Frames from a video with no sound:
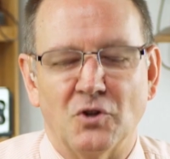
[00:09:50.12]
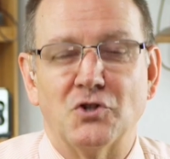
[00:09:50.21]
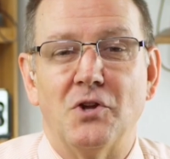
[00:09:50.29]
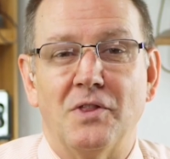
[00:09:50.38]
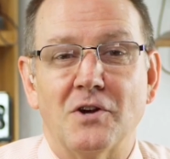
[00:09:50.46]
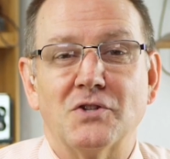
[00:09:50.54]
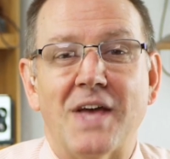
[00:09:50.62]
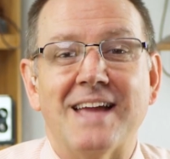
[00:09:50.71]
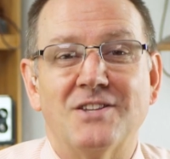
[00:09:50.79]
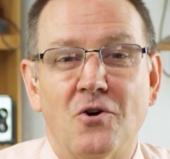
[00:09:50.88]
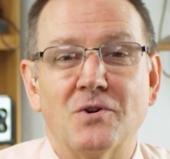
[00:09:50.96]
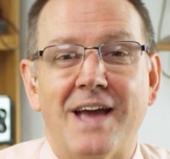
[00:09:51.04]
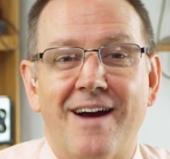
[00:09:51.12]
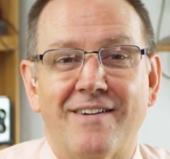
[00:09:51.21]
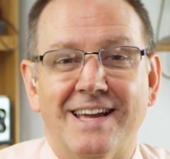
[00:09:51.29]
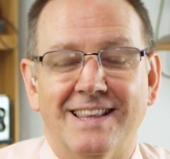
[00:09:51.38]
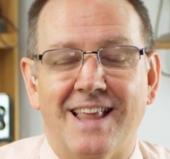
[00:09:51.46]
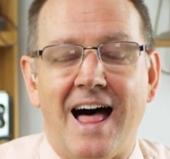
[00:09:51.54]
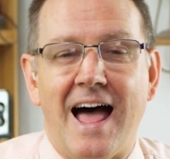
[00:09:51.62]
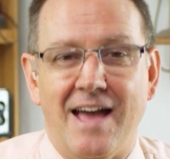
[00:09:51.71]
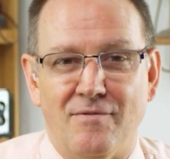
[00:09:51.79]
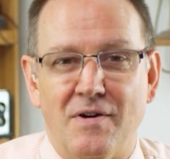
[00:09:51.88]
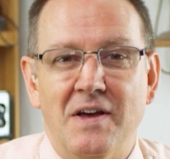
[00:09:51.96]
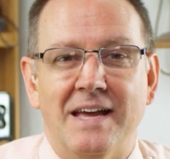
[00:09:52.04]
Well, they're um, saying don't carry it
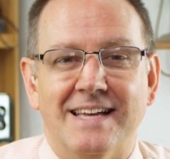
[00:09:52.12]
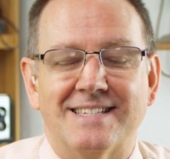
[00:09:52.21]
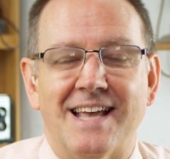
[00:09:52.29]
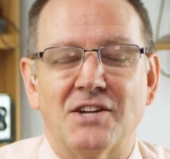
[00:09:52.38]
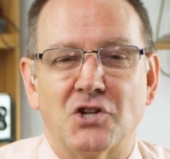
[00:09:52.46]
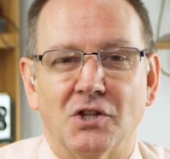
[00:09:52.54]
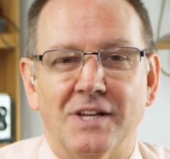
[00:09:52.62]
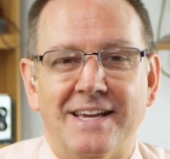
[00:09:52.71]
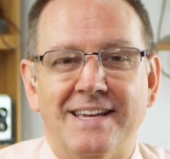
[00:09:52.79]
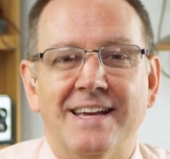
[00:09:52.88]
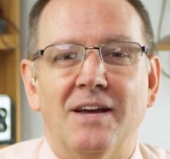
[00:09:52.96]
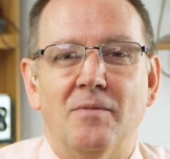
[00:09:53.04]
live. Essentially,